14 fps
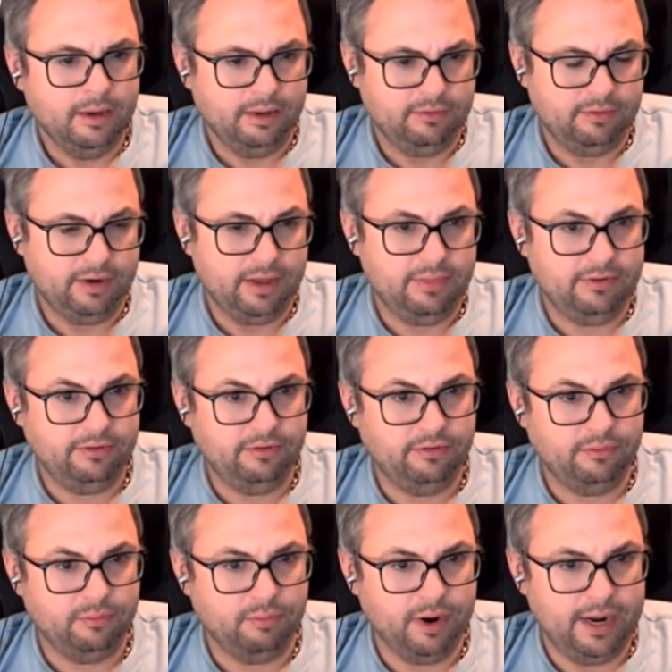Okay, so now this is
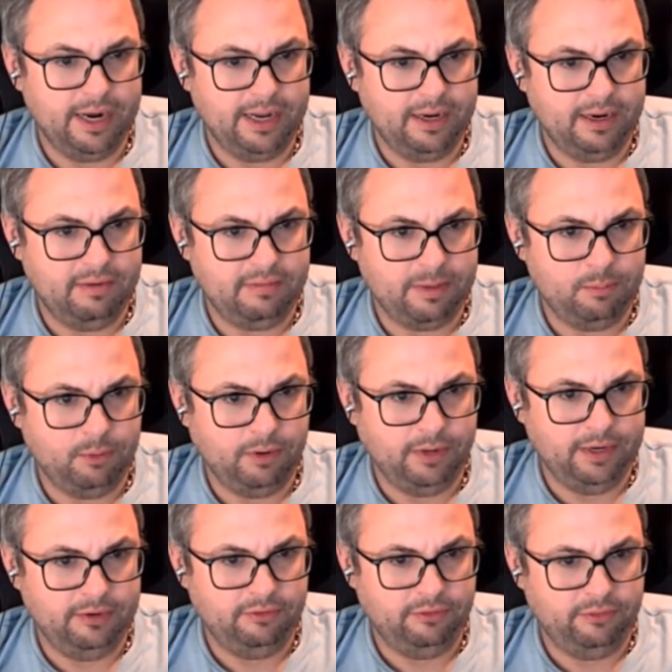a write-in if I'm
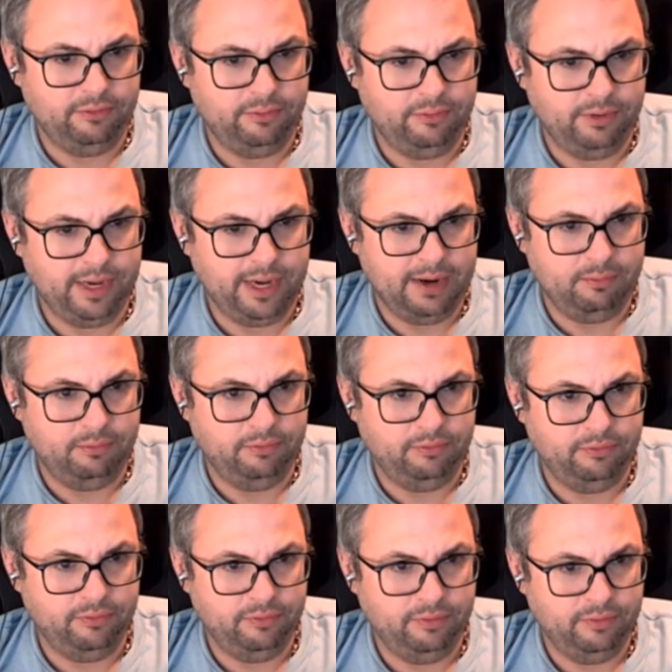willing to
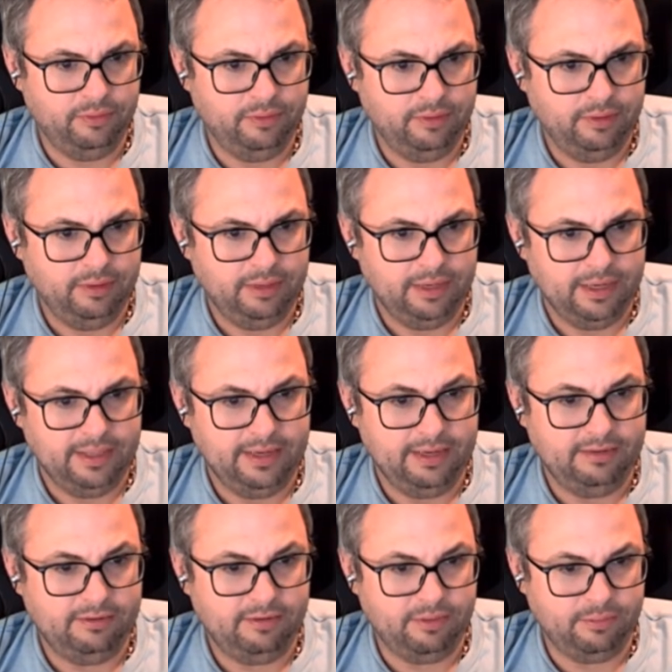count. I think
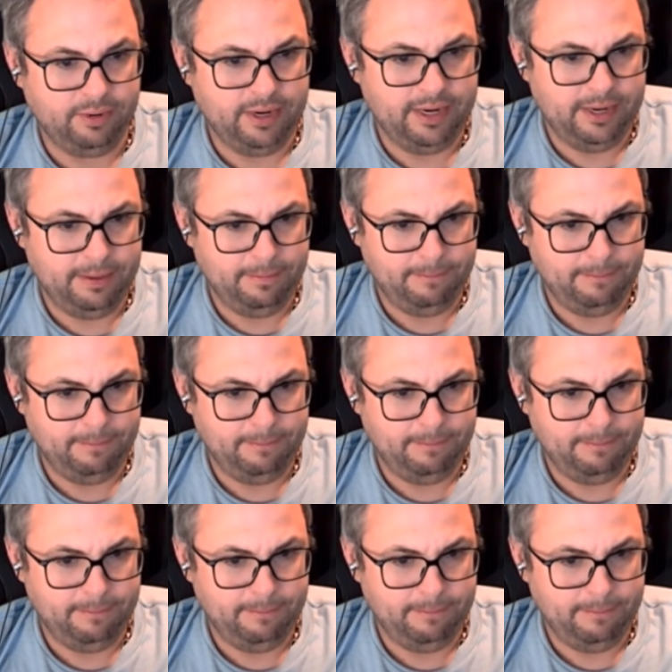it's a 3.